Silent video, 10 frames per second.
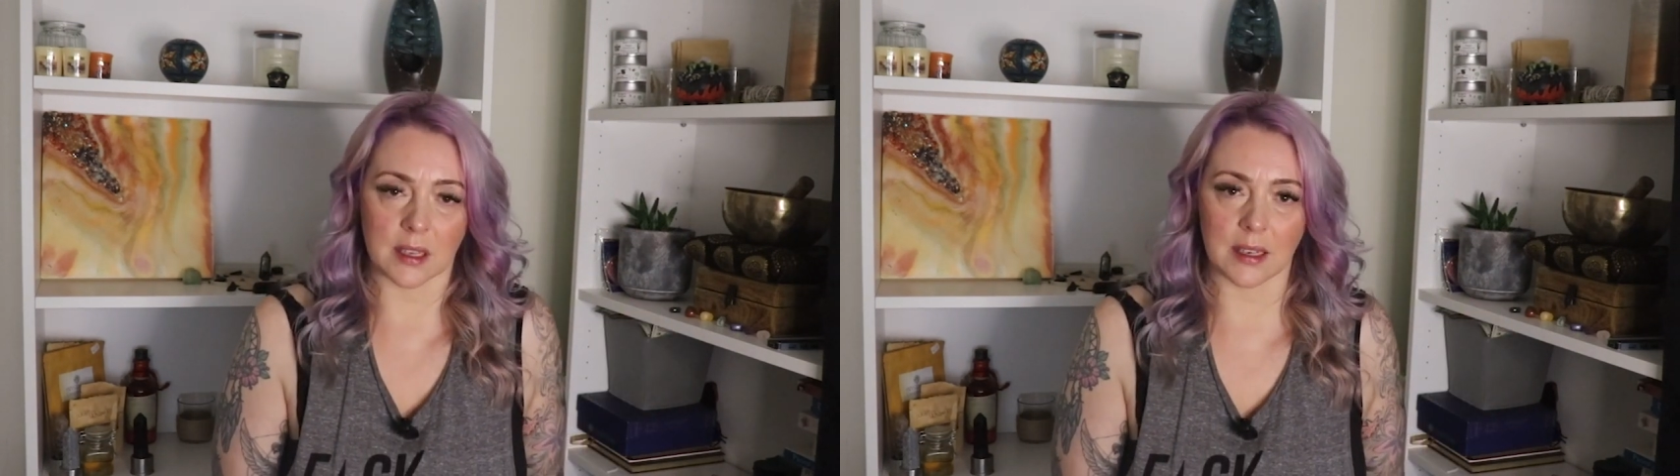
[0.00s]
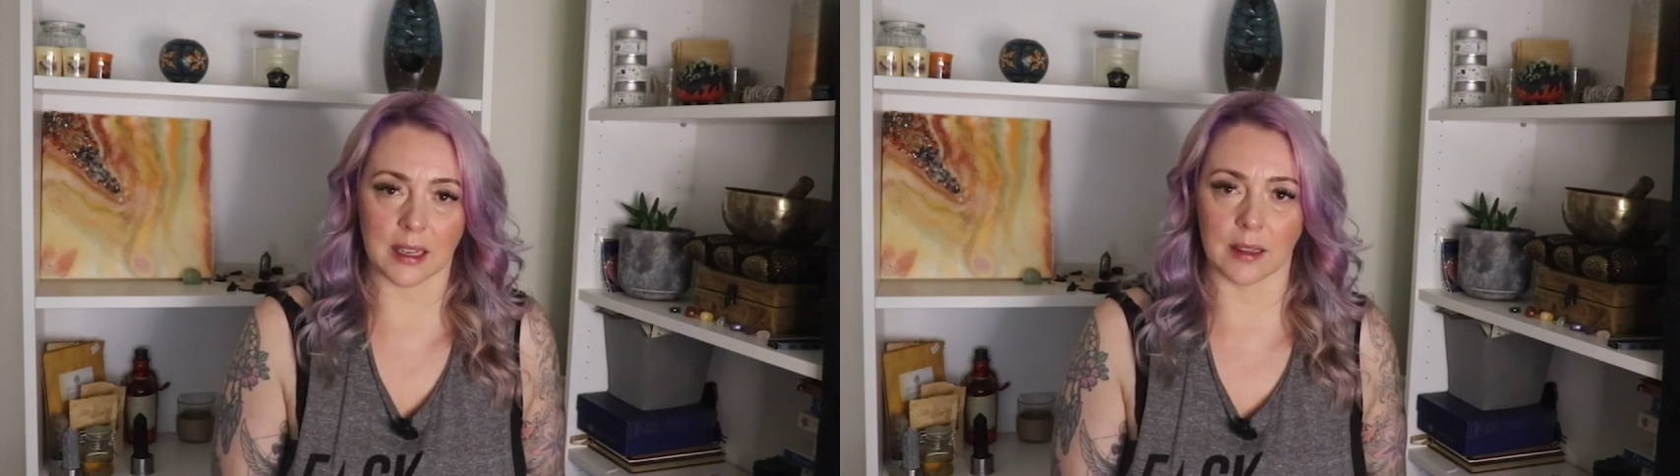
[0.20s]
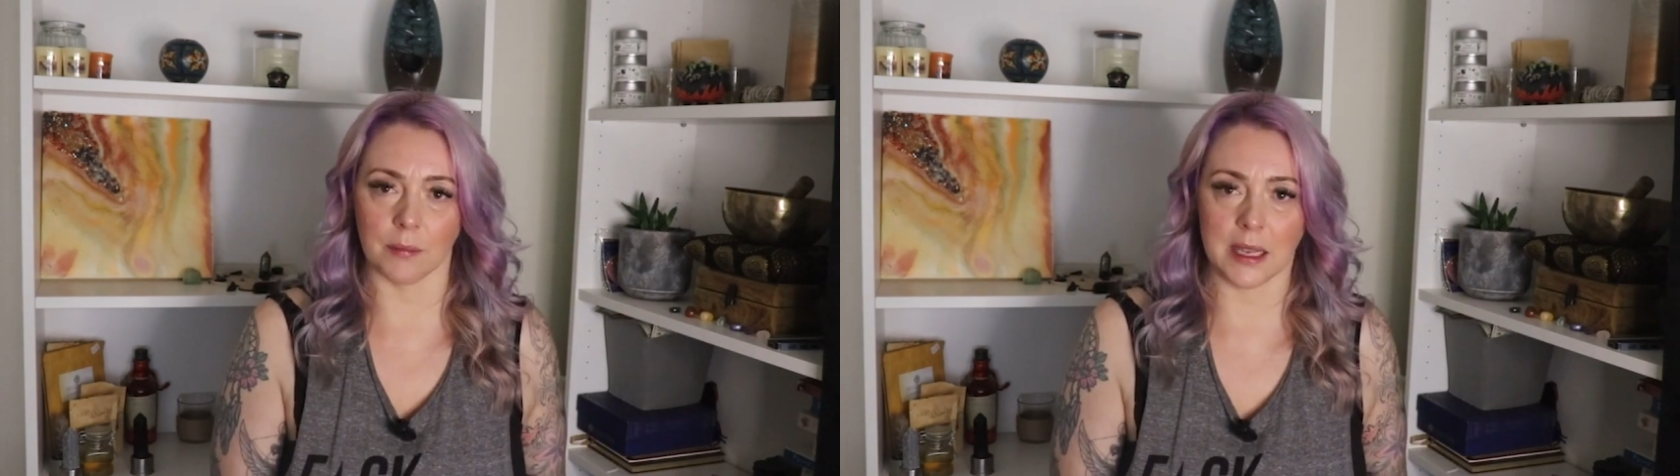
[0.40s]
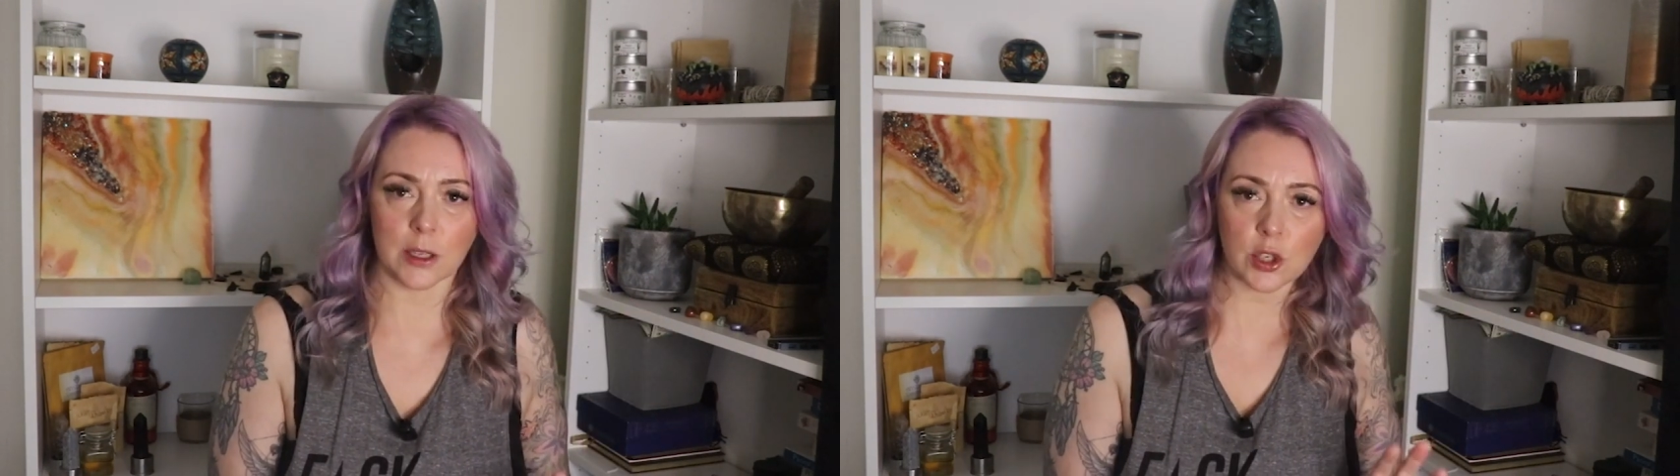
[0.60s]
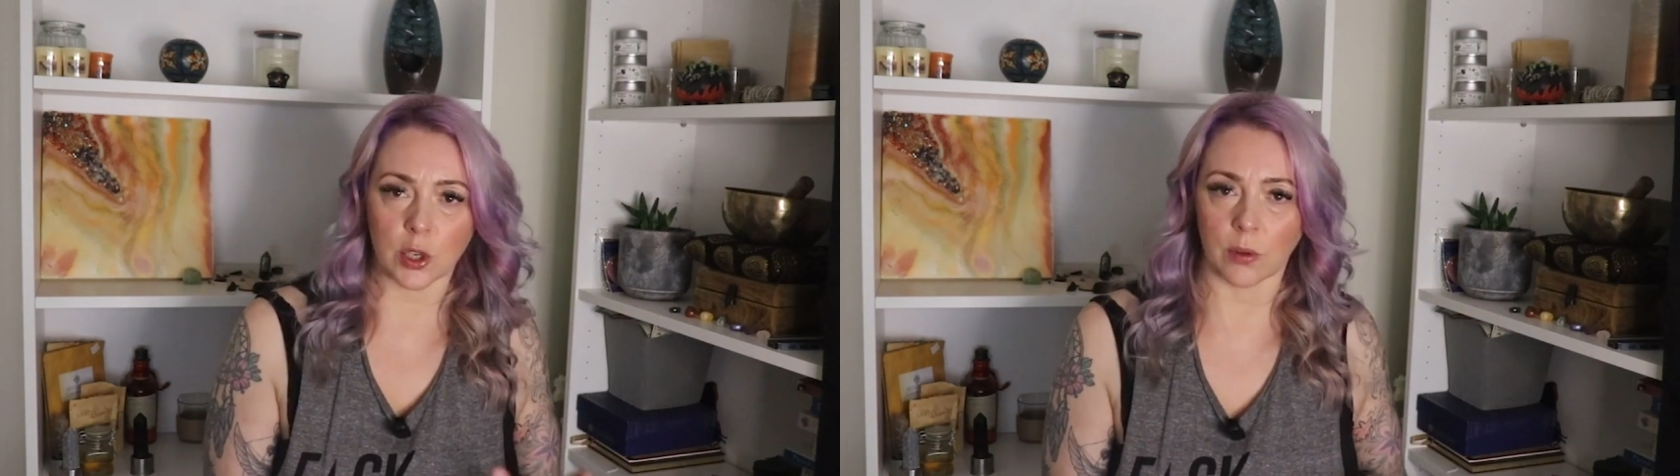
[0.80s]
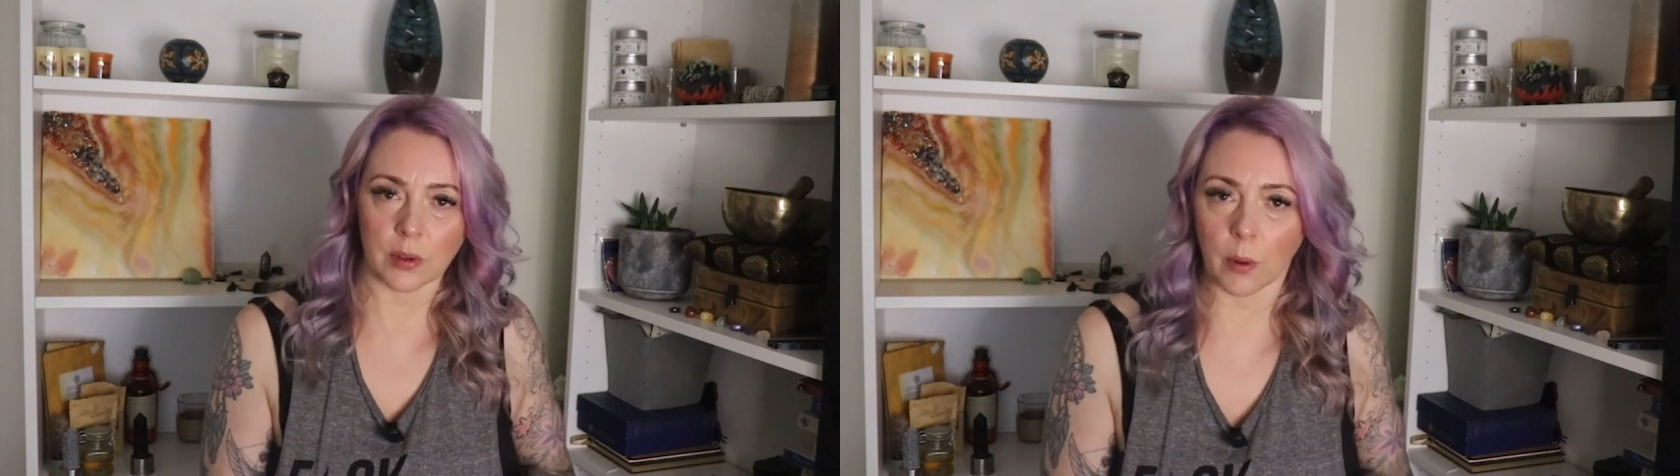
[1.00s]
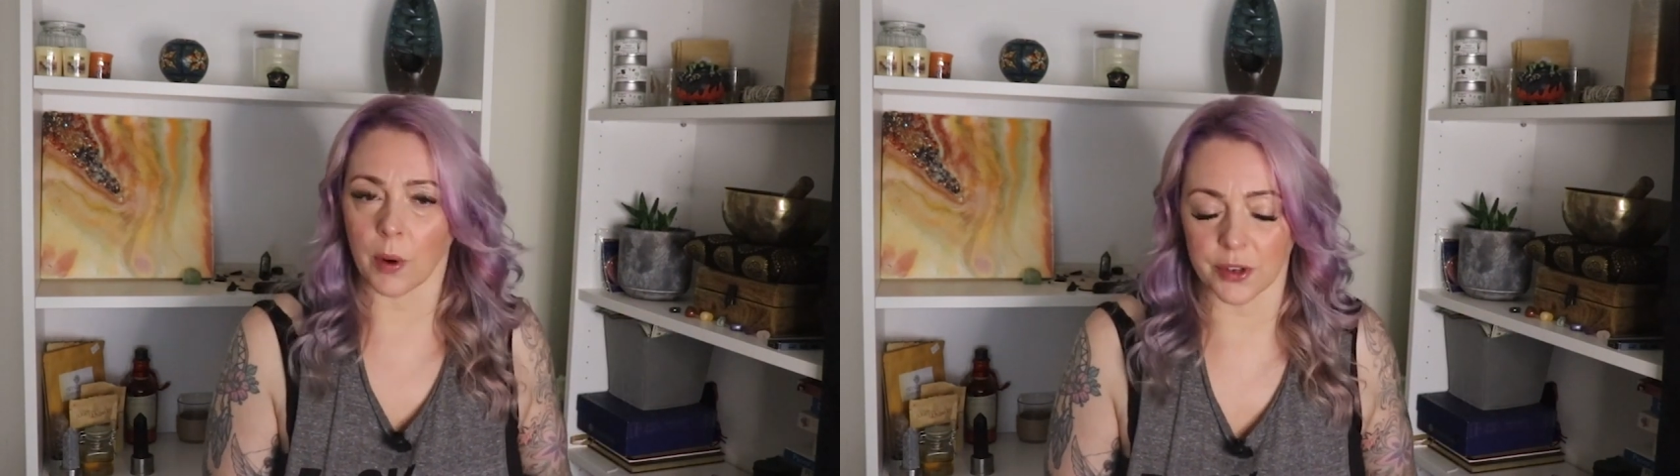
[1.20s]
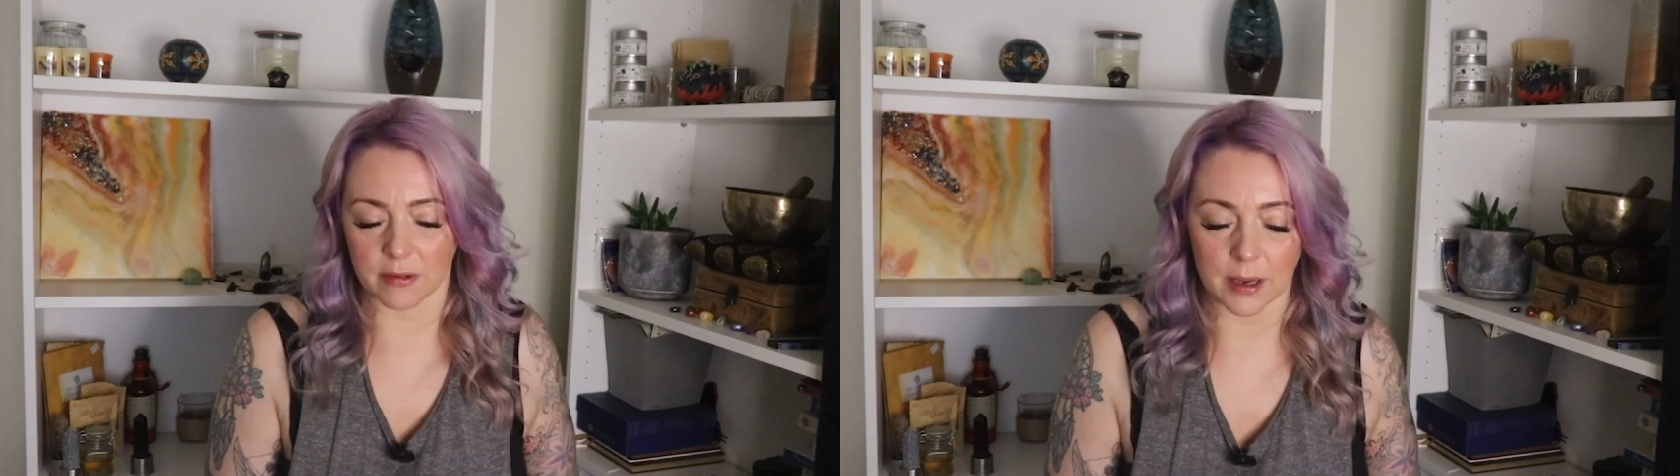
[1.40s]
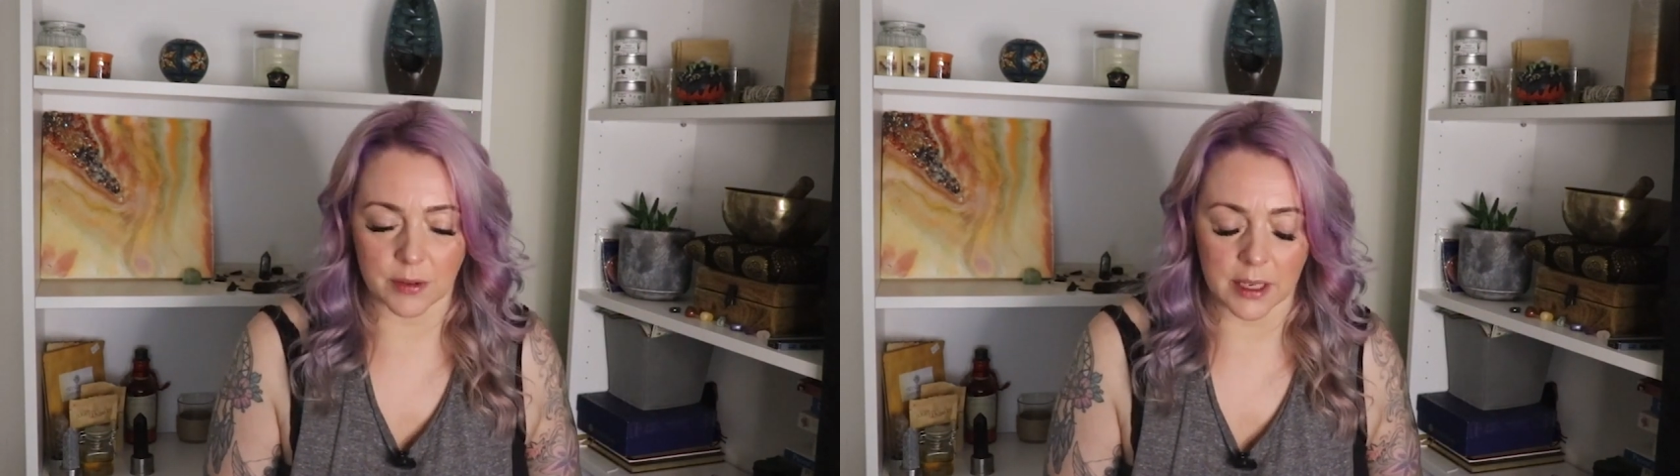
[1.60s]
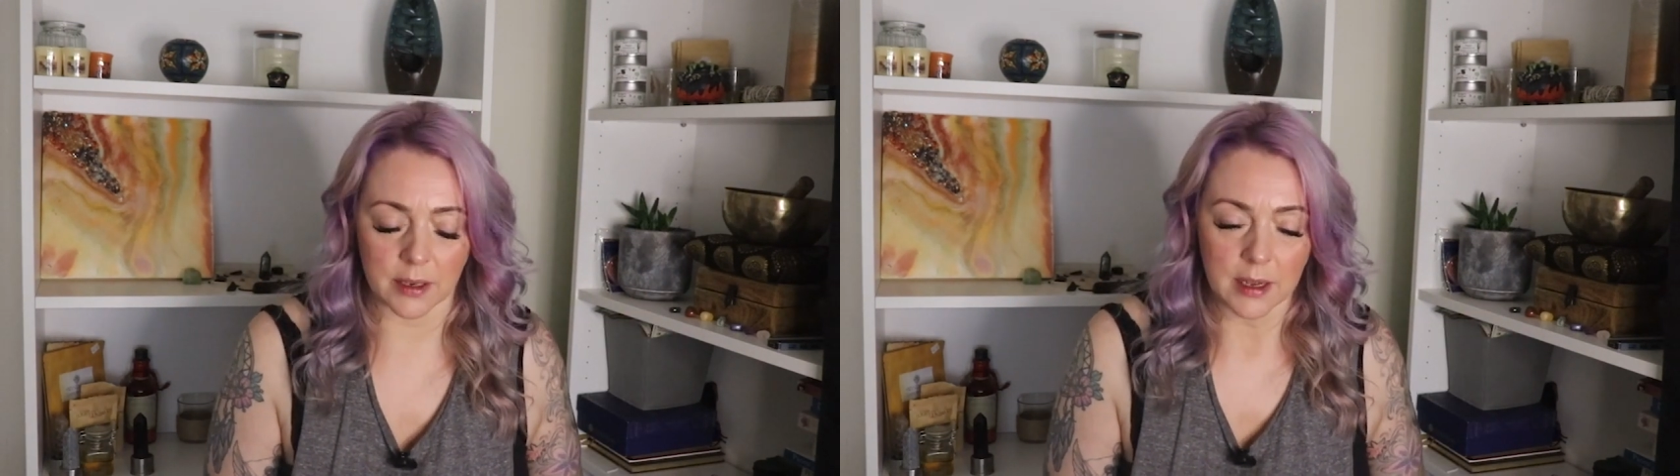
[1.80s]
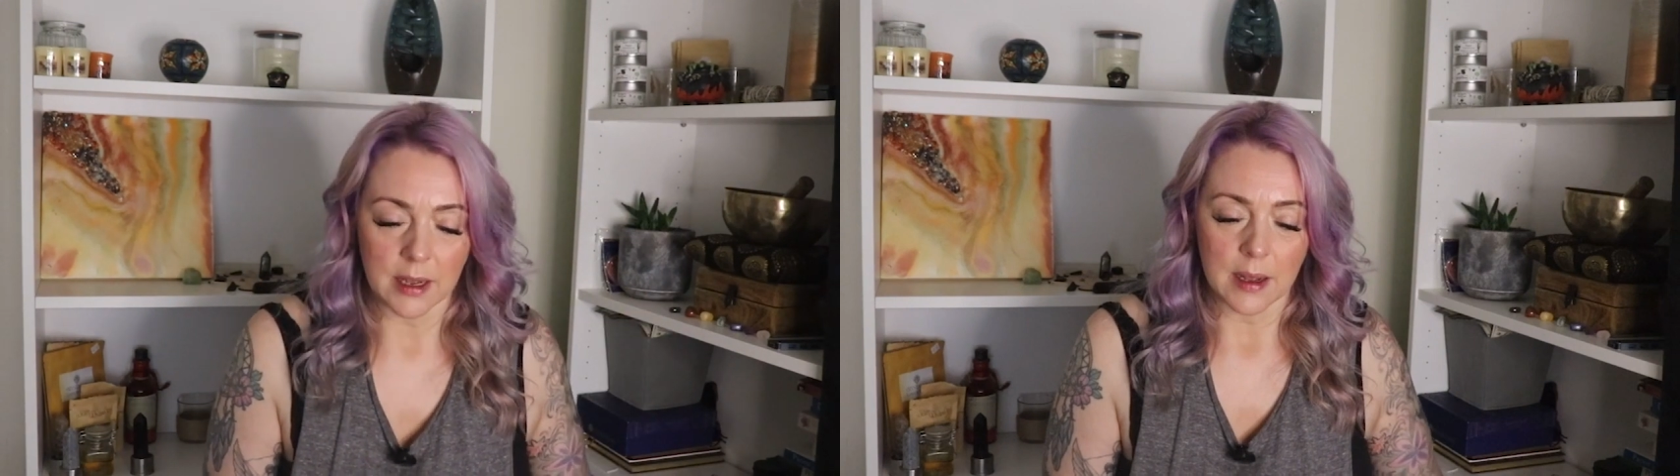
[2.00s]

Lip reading: this little meat suit that I wander around in.